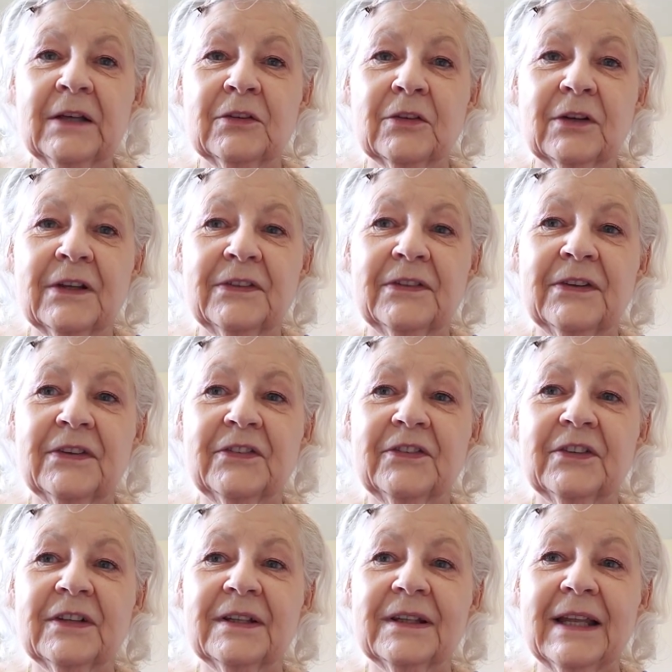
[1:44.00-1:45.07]
Look at this
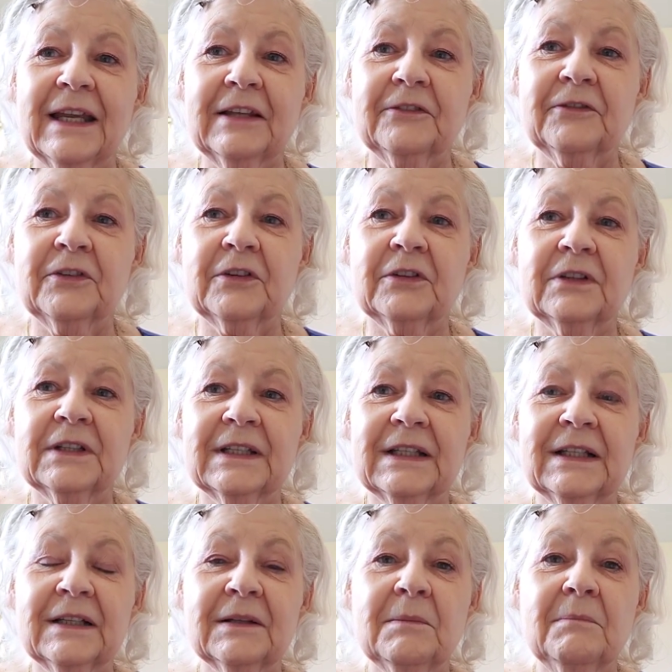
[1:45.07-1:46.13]
delightful
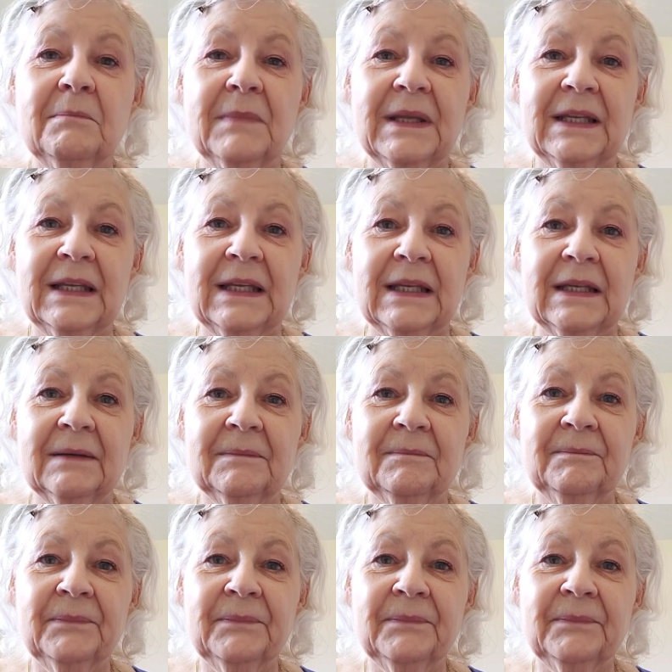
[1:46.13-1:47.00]
little mini.